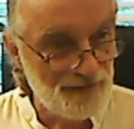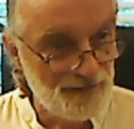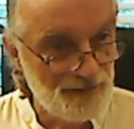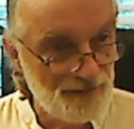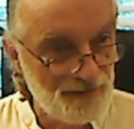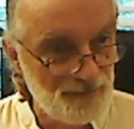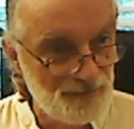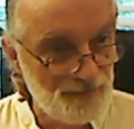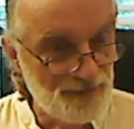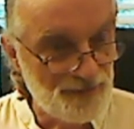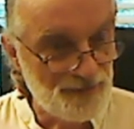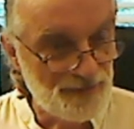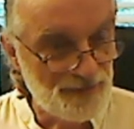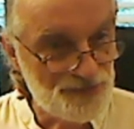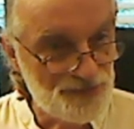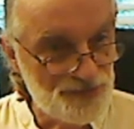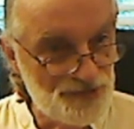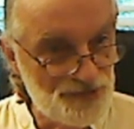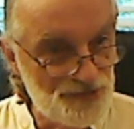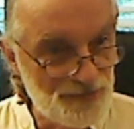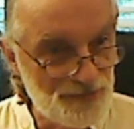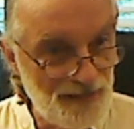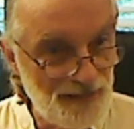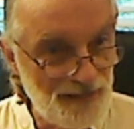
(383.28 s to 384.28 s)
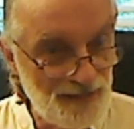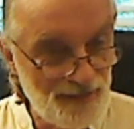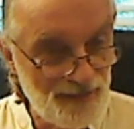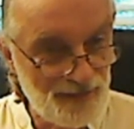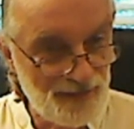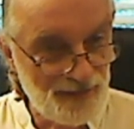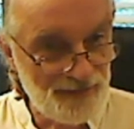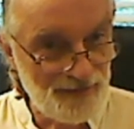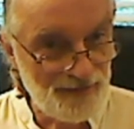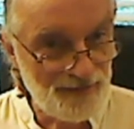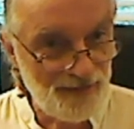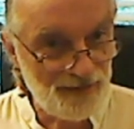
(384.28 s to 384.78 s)
because you
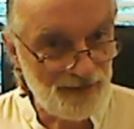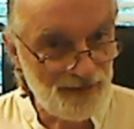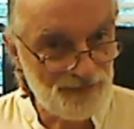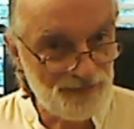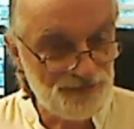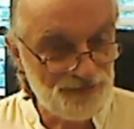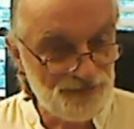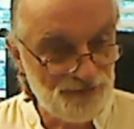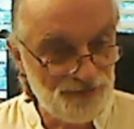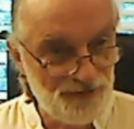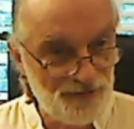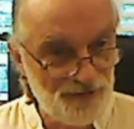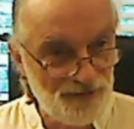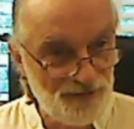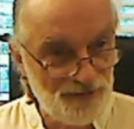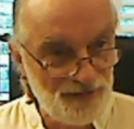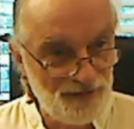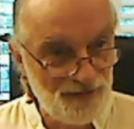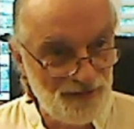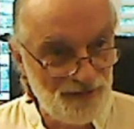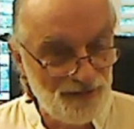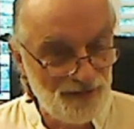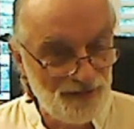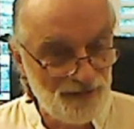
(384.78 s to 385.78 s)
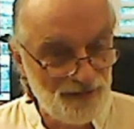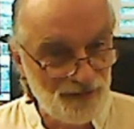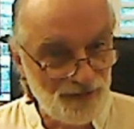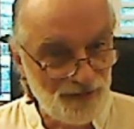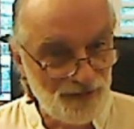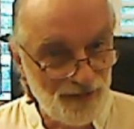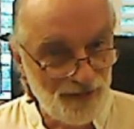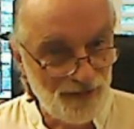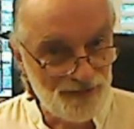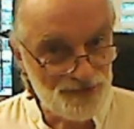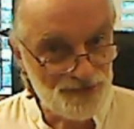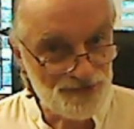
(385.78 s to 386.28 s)
cannot have
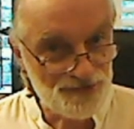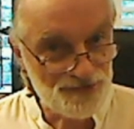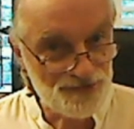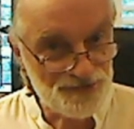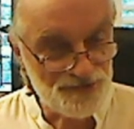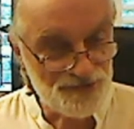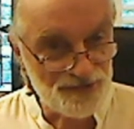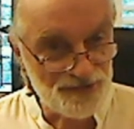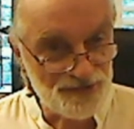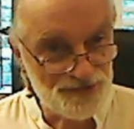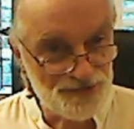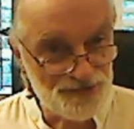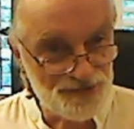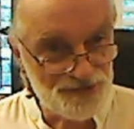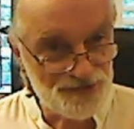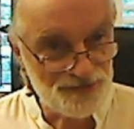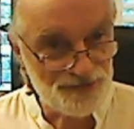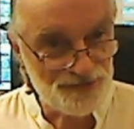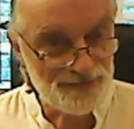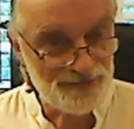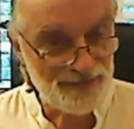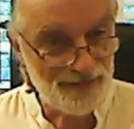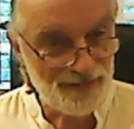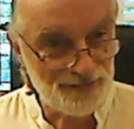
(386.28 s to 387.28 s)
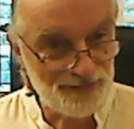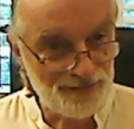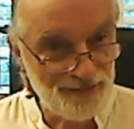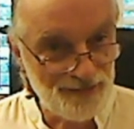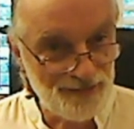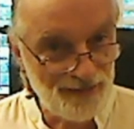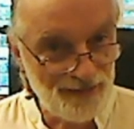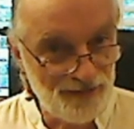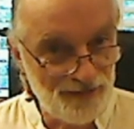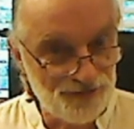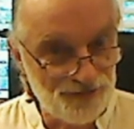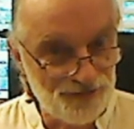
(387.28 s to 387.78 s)
consciousness without
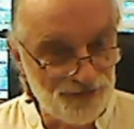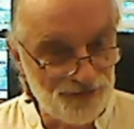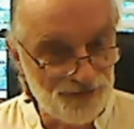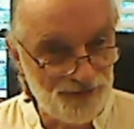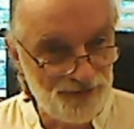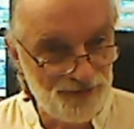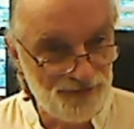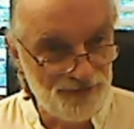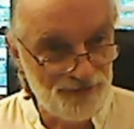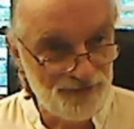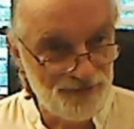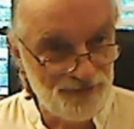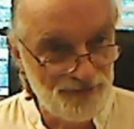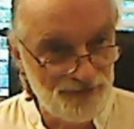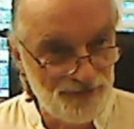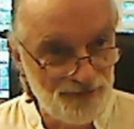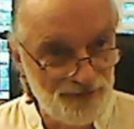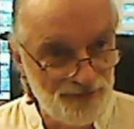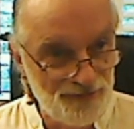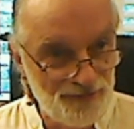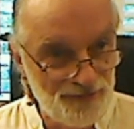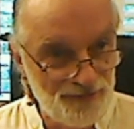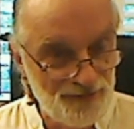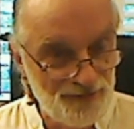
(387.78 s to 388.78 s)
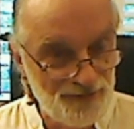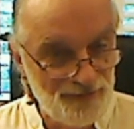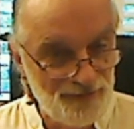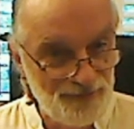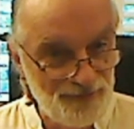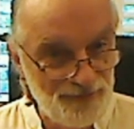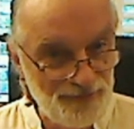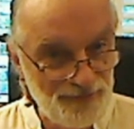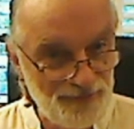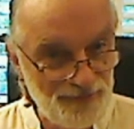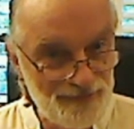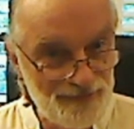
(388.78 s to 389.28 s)
love.
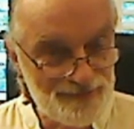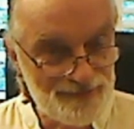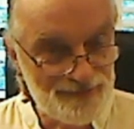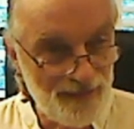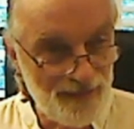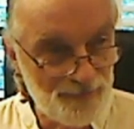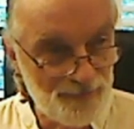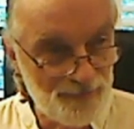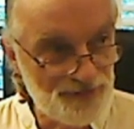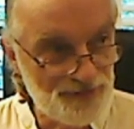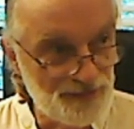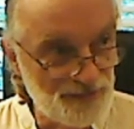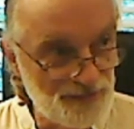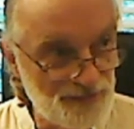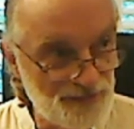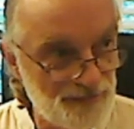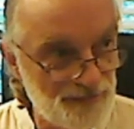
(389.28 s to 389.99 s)
It is empty.